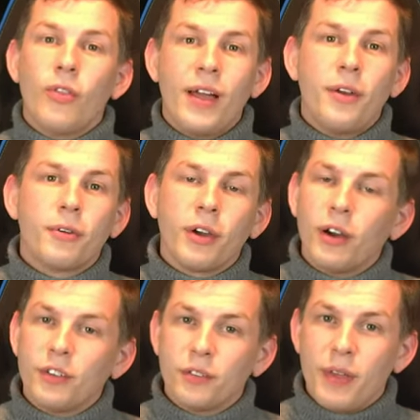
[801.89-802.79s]
On that
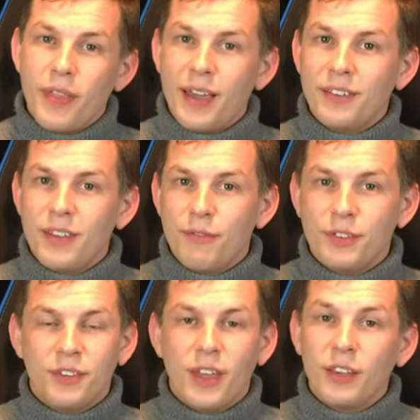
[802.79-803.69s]
note guys, that is
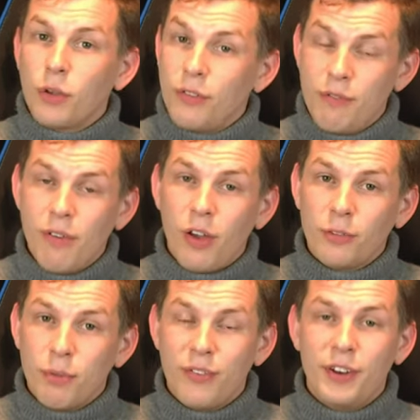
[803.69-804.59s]
it for today. So if you've
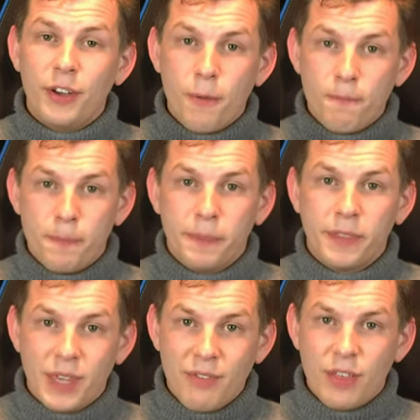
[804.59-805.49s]
liked my video,
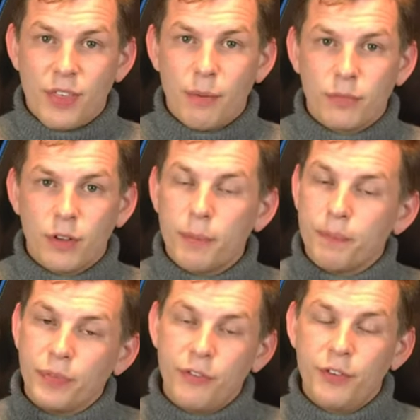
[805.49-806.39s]
give it a thumbs up.